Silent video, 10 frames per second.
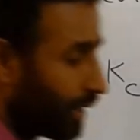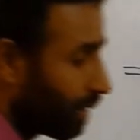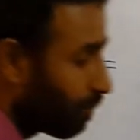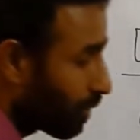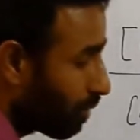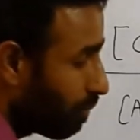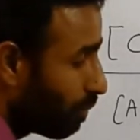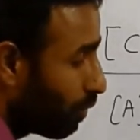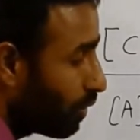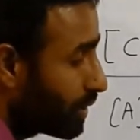Number
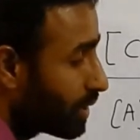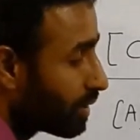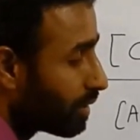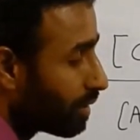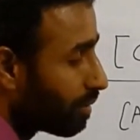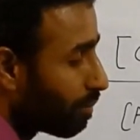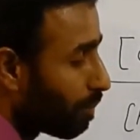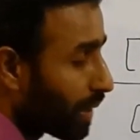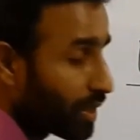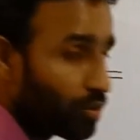of moles
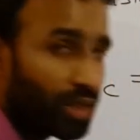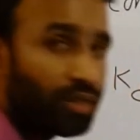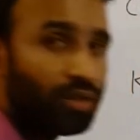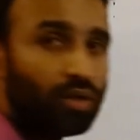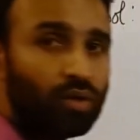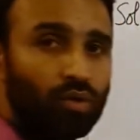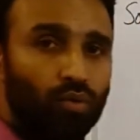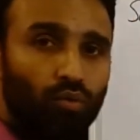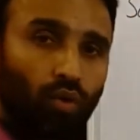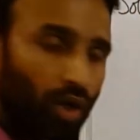per unit
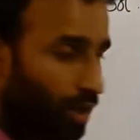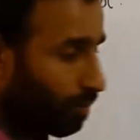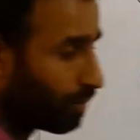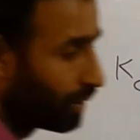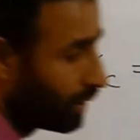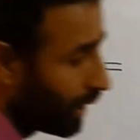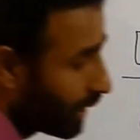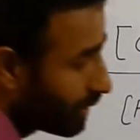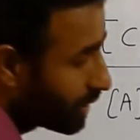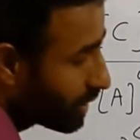volume.
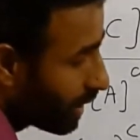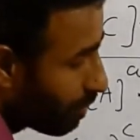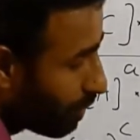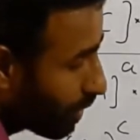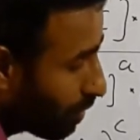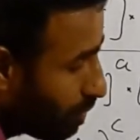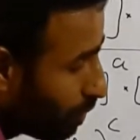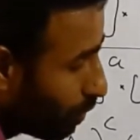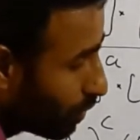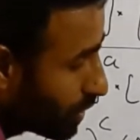And this number
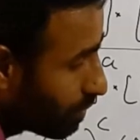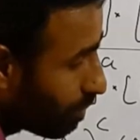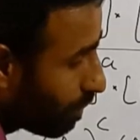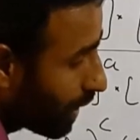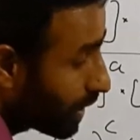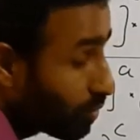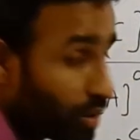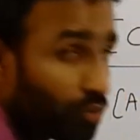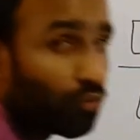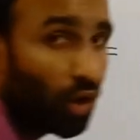of moles per
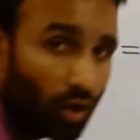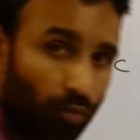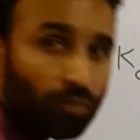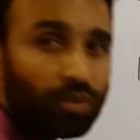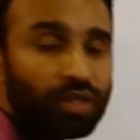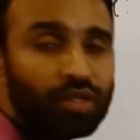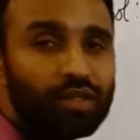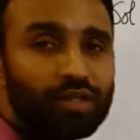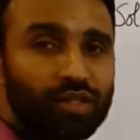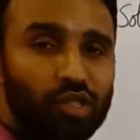unit volume
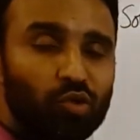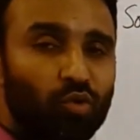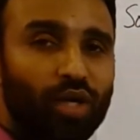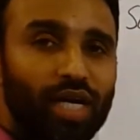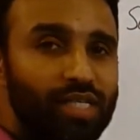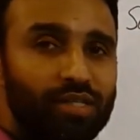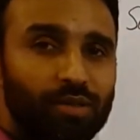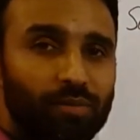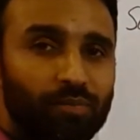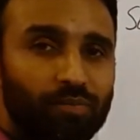is known
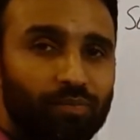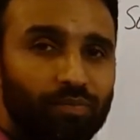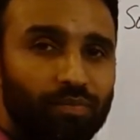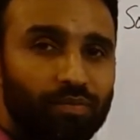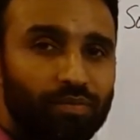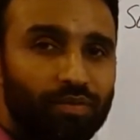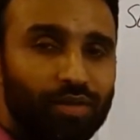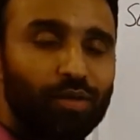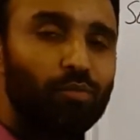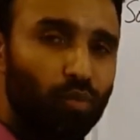as
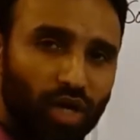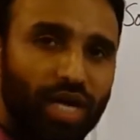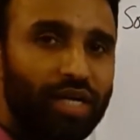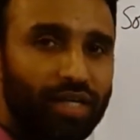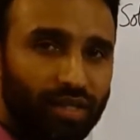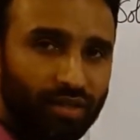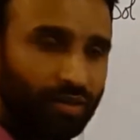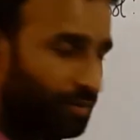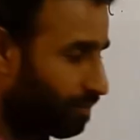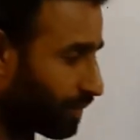molarity.